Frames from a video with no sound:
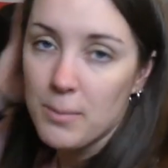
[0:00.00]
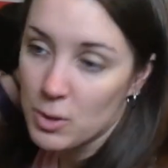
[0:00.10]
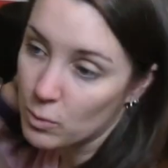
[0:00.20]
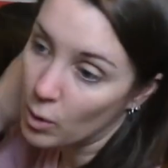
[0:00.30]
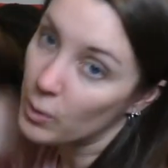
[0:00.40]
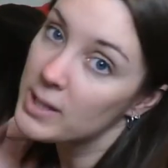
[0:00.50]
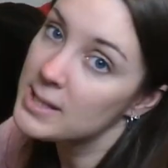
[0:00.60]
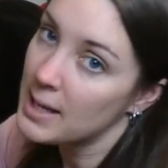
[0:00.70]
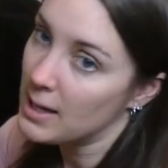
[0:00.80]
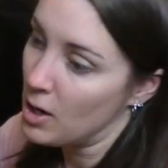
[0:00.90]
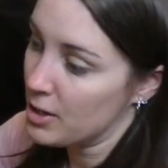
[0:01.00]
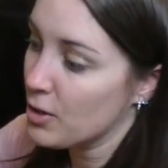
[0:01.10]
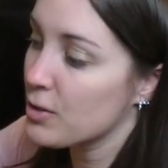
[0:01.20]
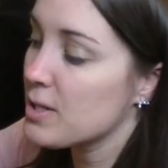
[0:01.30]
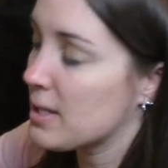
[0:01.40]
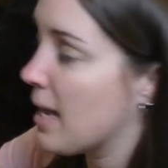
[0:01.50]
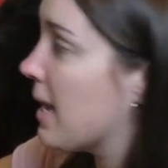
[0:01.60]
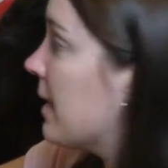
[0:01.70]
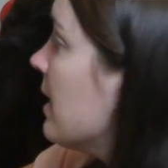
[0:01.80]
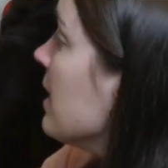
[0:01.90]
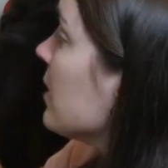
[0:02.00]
You notice it on your skin.